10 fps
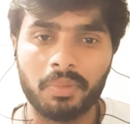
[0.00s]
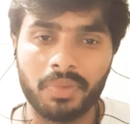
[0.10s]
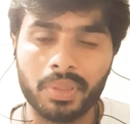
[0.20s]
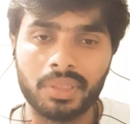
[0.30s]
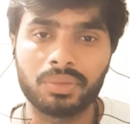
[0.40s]
If
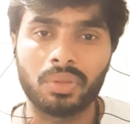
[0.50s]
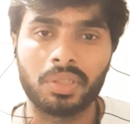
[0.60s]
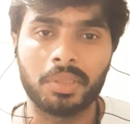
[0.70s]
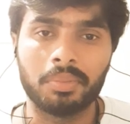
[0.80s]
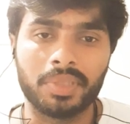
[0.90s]
you get the
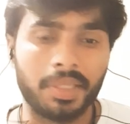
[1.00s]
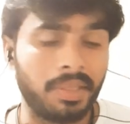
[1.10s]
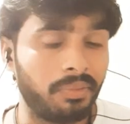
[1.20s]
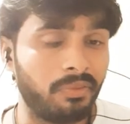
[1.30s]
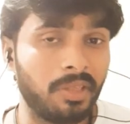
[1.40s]
scholarship, it
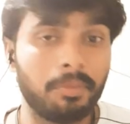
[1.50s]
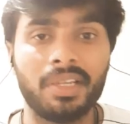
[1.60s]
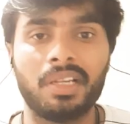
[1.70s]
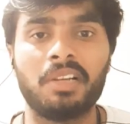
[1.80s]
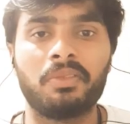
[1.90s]
will
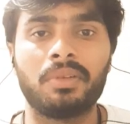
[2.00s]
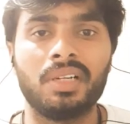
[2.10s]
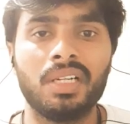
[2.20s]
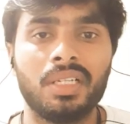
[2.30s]
be helpful.